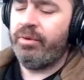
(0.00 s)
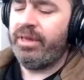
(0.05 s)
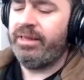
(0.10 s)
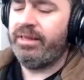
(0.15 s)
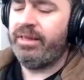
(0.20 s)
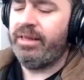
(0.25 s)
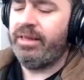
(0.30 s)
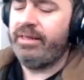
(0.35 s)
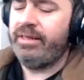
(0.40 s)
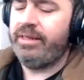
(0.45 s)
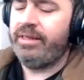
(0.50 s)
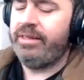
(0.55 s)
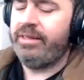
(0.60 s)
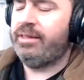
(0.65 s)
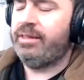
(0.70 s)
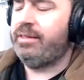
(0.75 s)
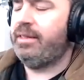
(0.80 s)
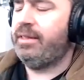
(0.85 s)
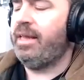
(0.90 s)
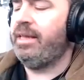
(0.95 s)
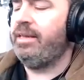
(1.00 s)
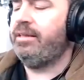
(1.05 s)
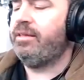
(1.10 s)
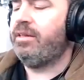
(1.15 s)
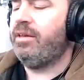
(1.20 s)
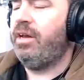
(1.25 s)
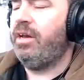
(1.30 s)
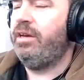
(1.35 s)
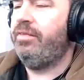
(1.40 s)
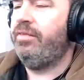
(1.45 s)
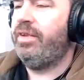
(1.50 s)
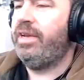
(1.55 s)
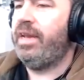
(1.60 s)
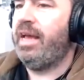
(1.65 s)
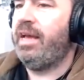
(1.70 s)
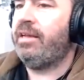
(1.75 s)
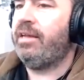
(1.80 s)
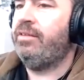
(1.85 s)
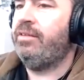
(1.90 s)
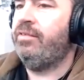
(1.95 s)
he takes kind of an
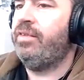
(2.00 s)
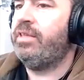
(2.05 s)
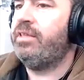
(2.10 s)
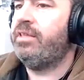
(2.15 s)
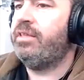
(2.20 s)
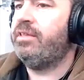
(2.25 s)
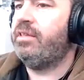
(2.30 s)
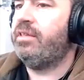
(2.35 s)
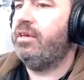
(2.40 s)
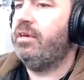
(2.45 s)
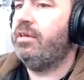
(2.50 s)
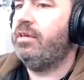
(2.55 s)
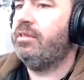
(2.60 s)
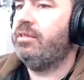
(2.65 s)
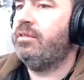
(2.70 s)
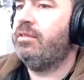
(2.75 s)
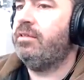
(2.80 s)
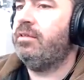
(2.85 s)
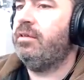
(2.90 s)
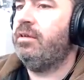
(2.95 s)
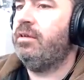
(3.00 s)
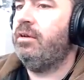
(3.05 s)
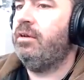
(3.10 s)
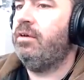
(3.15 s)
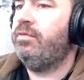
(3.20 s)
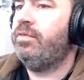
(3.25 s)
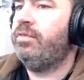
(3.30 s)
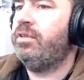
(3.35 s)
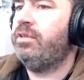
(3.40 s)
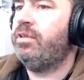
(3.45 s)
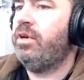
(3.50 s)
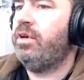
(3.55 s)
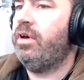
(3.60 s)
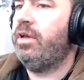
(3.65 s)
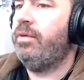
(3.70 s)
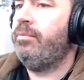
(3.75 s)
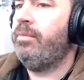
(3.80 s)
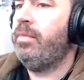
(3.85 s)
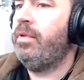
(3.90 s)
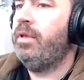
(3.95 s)
activist stance a lot of the time.